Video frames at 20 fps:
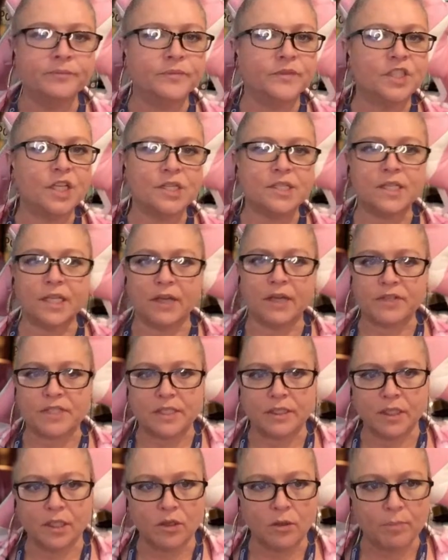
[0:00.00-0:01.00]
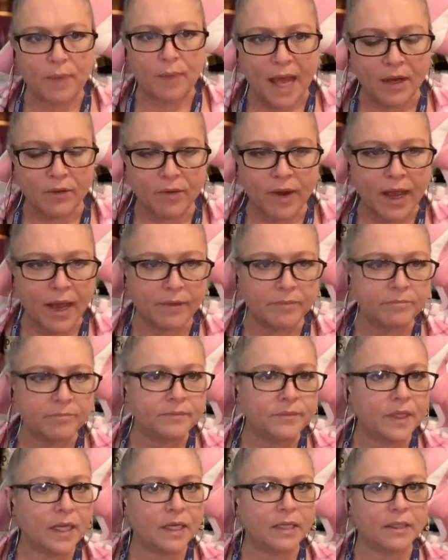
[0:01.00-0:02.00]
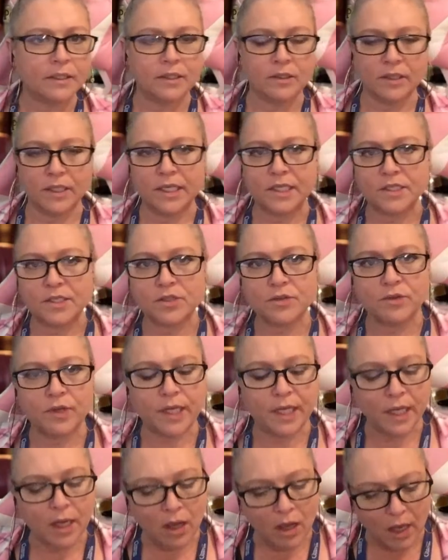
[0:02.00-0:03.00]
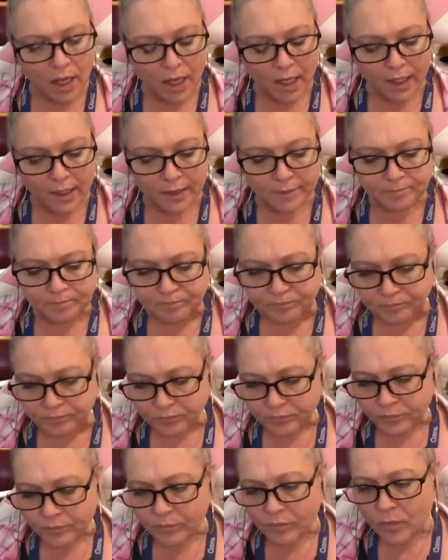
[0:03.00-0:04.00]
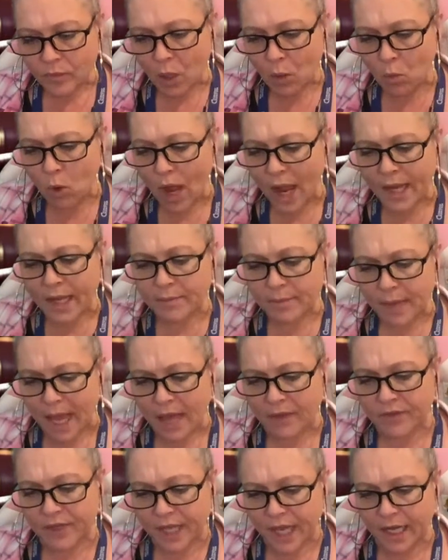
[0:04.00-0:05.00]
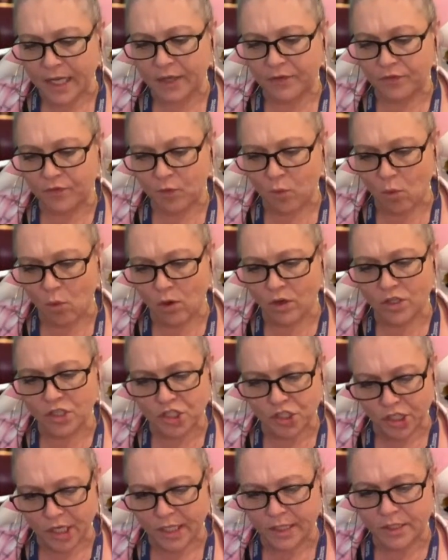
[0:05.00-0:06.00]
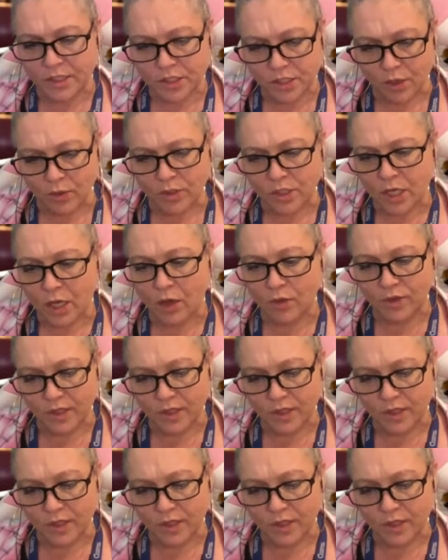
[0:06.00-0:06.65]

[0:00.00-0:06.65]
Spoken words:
Just to give us a little background and a little history on why I'm advocating for Jen Soto.